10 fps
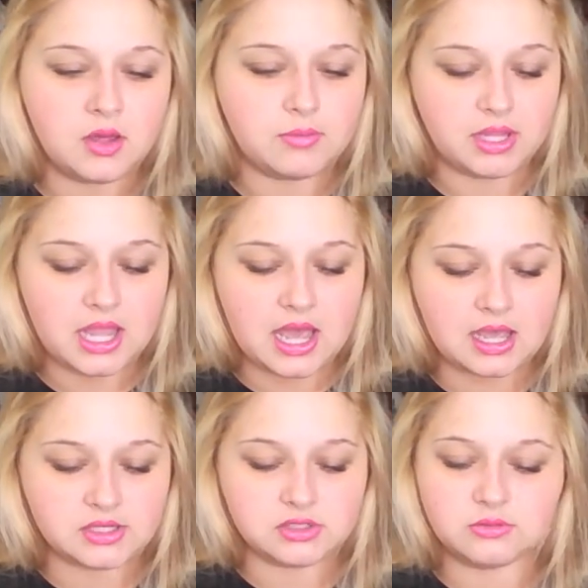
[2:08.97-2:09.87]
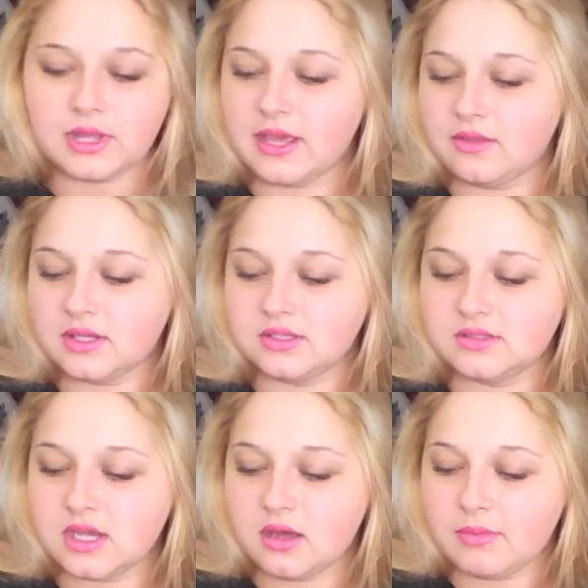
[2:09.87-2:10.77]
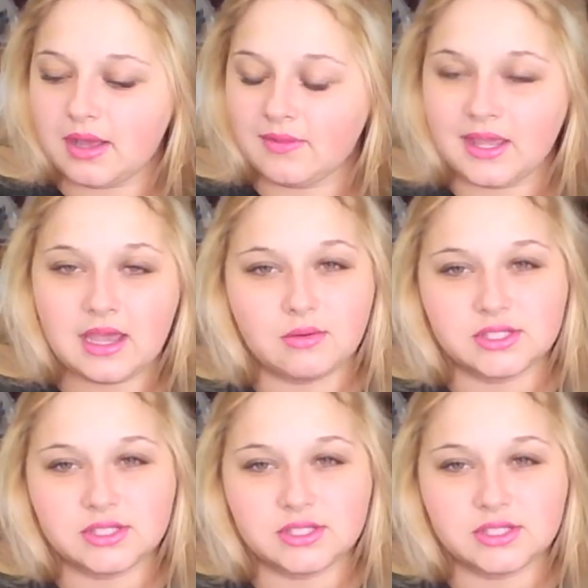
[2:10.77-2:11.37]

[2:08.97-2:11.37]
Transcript: But yeah, I do like this. I like how